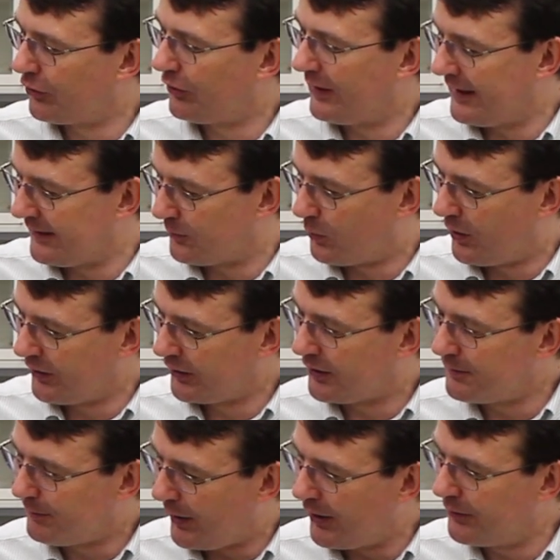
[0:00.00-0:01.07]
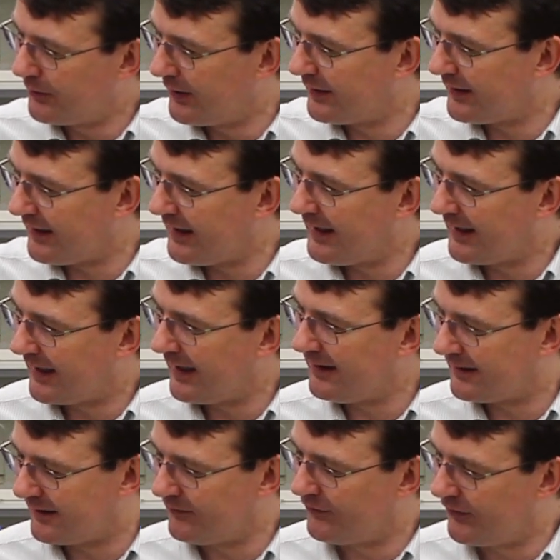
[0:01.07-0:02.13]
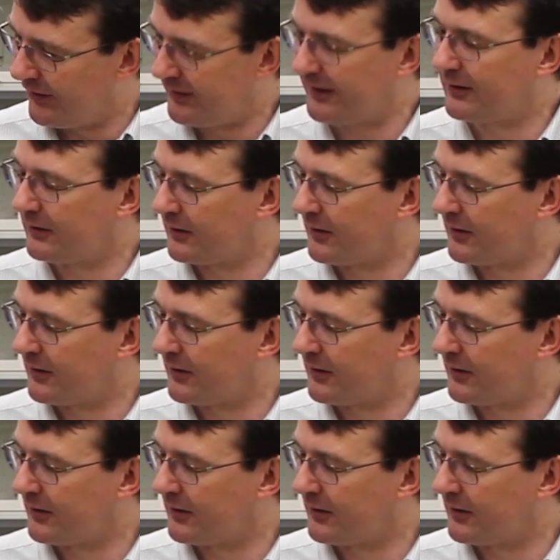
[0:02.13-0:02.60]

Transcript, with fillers: or at least one component, in here case the vertical